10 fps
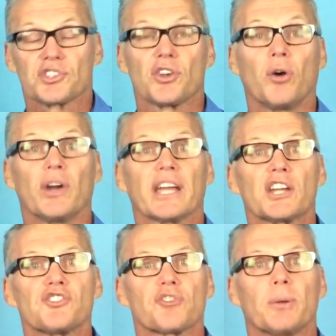So it
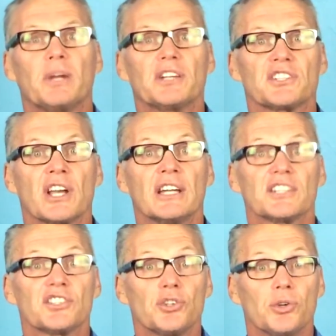contributes
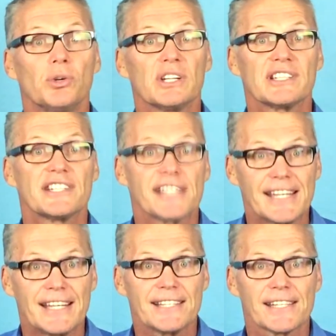to
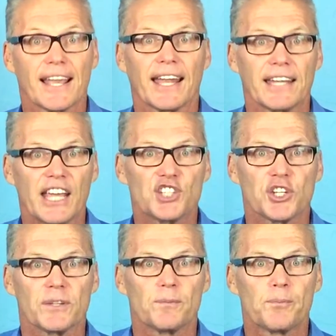disease and aging.